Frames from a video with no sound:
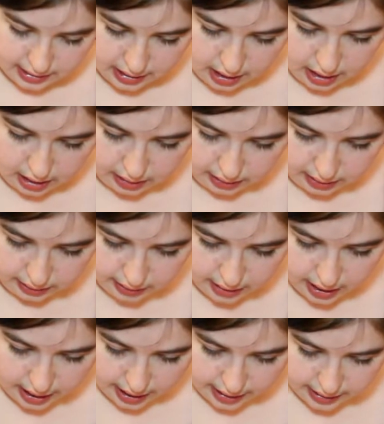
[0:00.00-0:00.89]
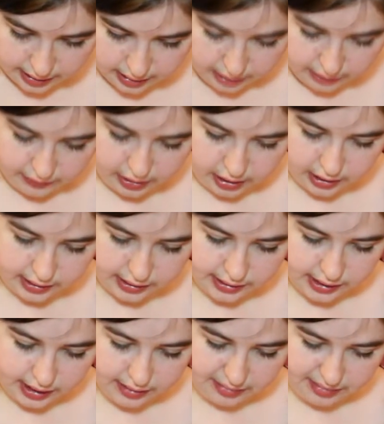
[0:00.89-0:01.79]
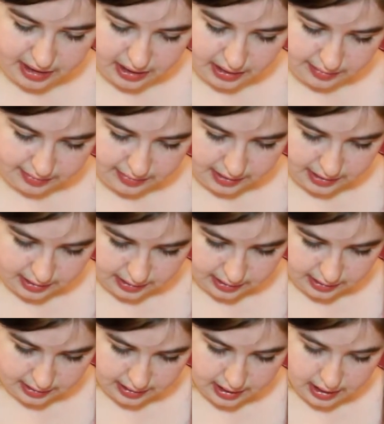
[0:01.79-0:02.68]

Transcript: a lot of our sunbeams